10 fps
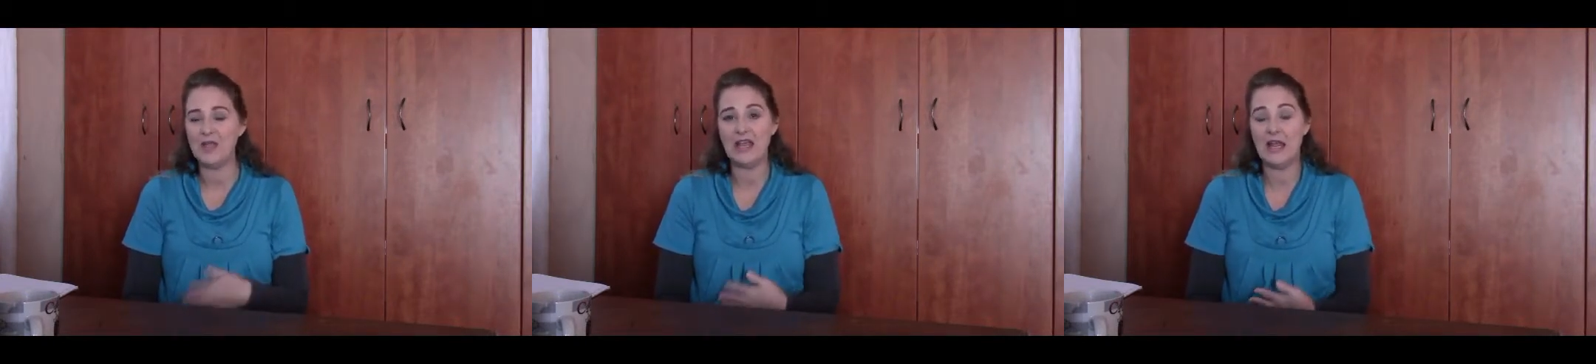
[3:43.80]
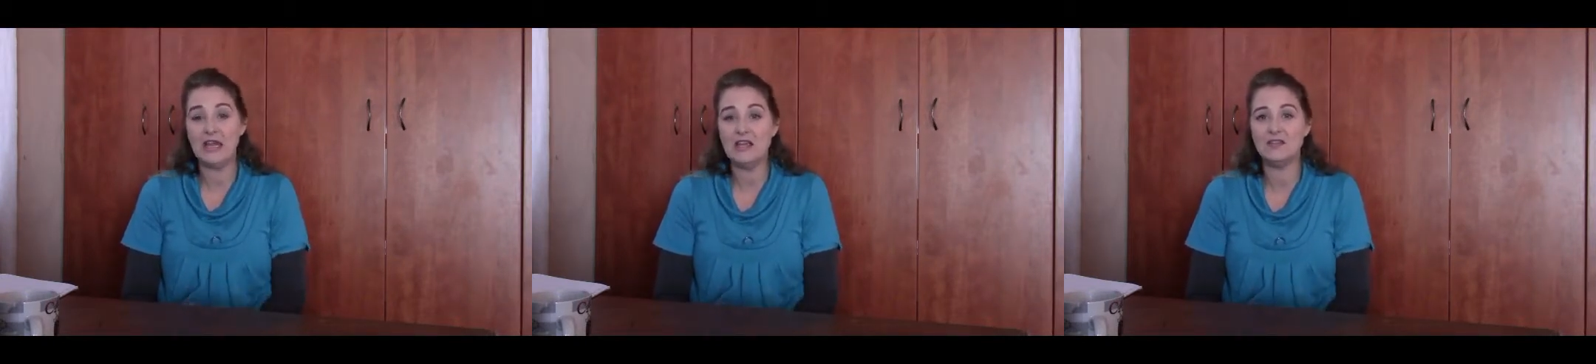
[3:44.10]

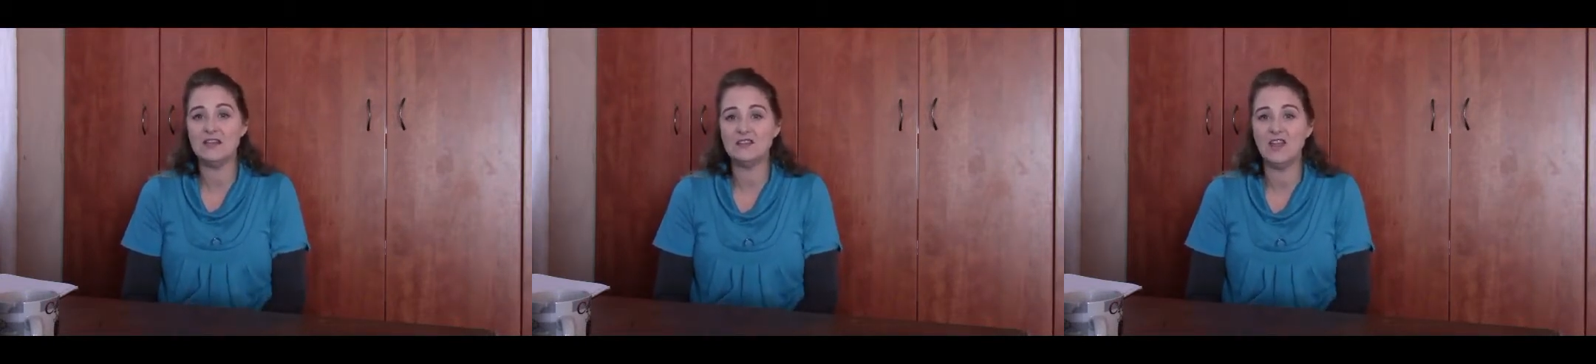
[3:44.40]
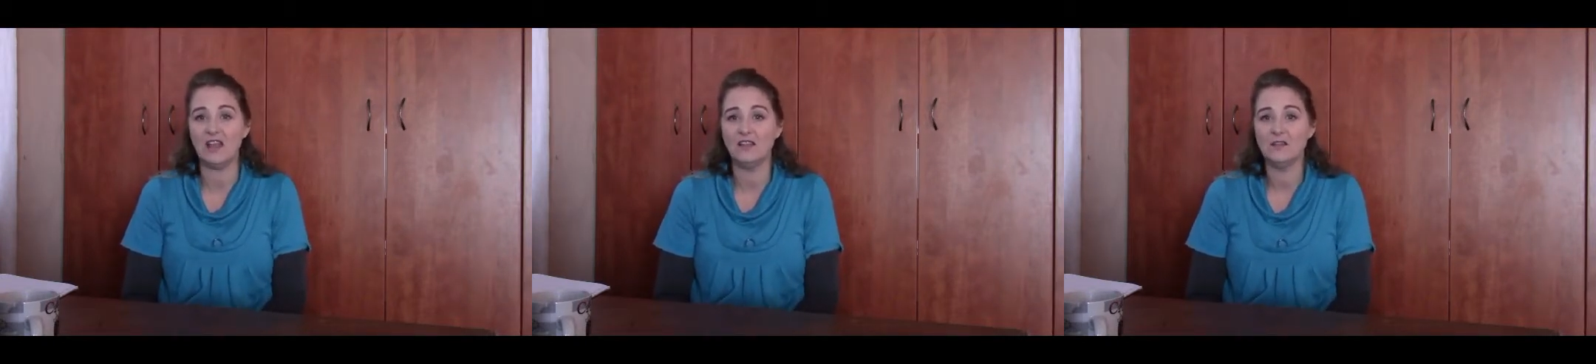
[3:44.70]
any of these
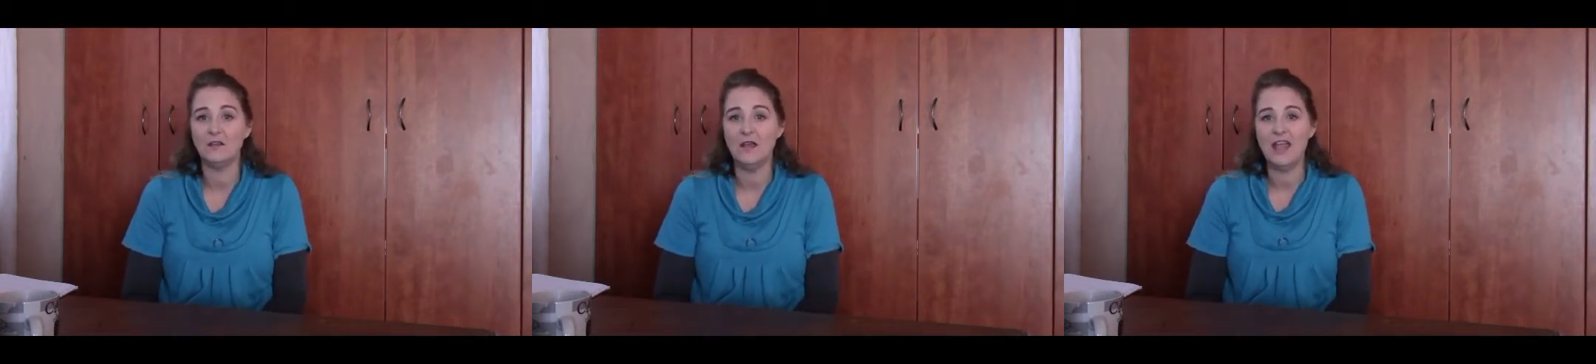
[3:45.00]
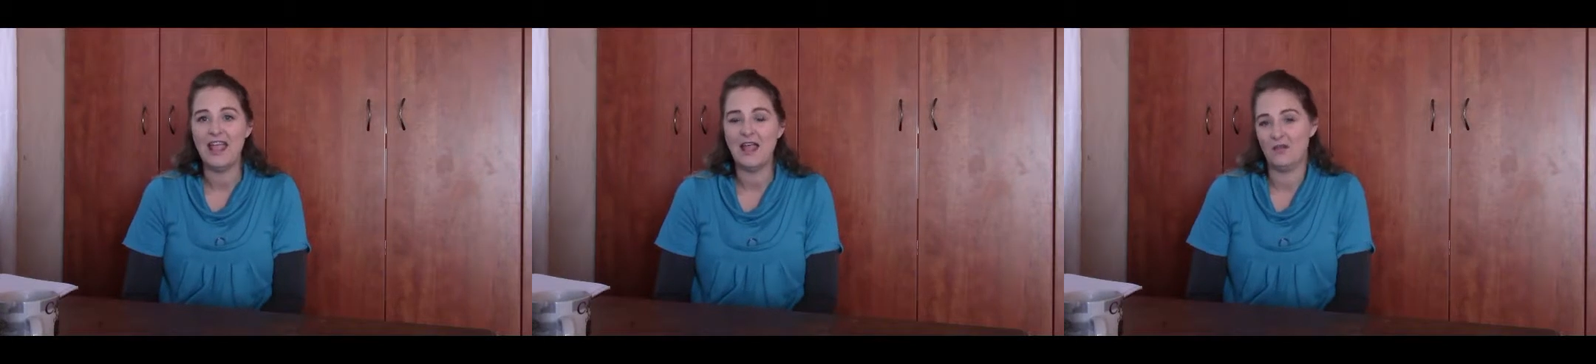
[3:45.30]
things,
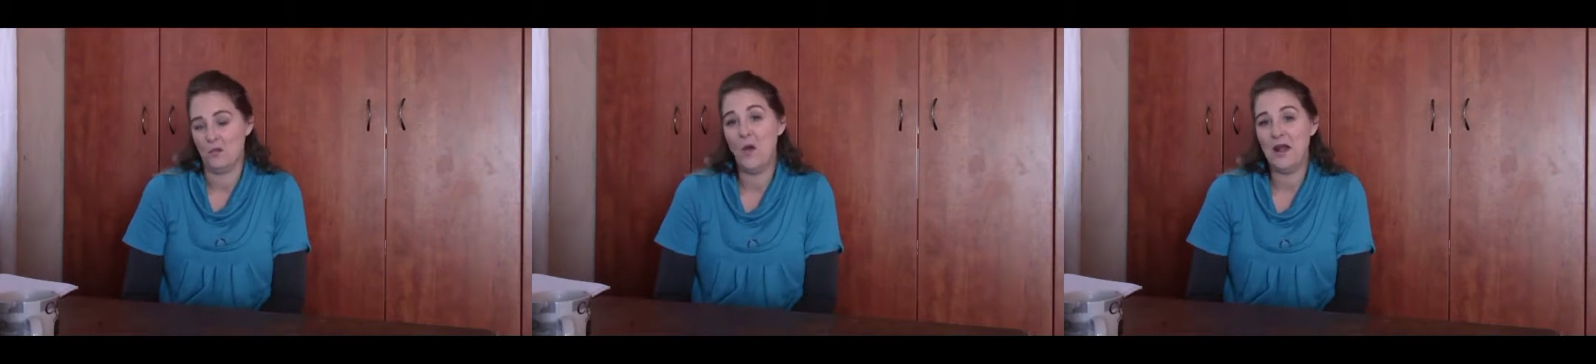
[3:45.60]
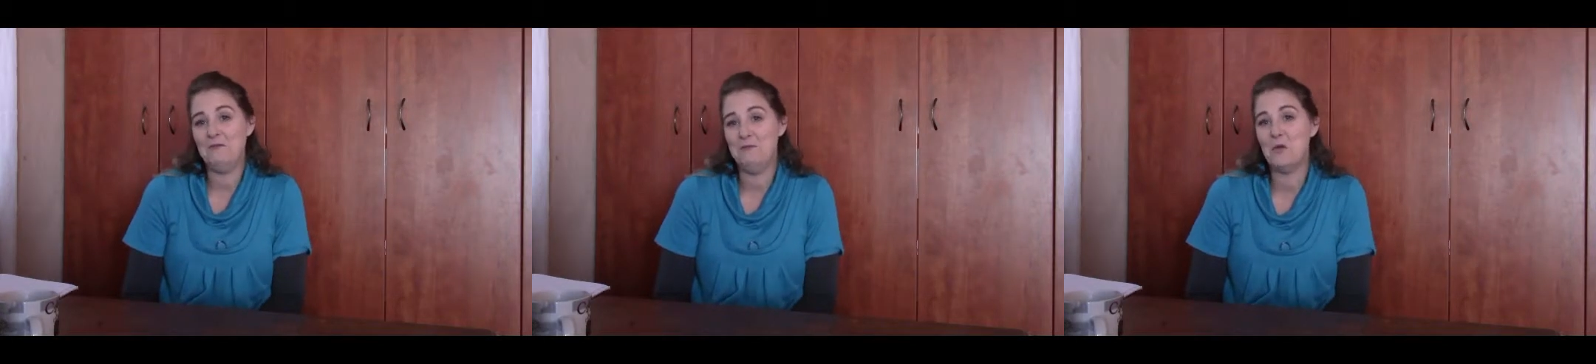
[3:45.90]
1
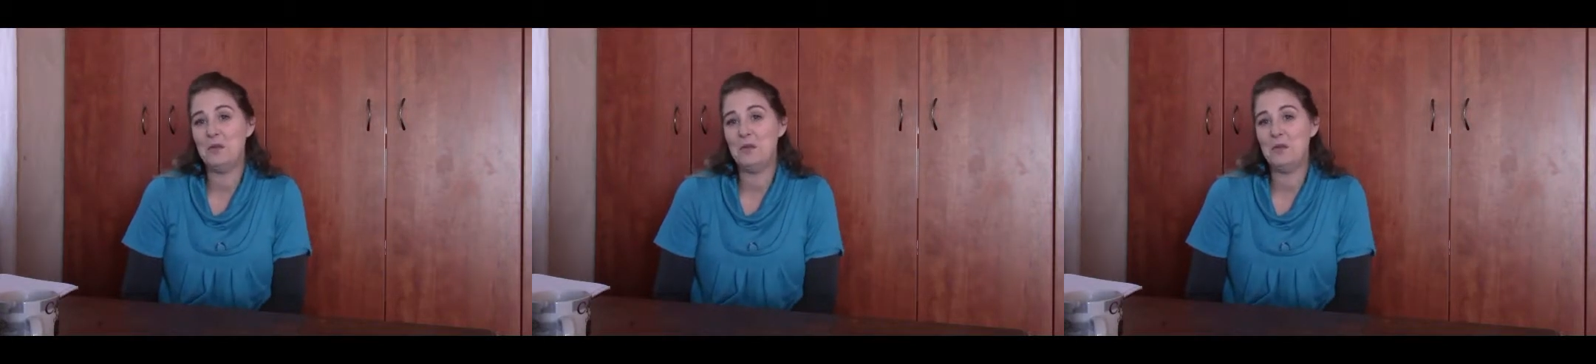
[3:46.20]
in 4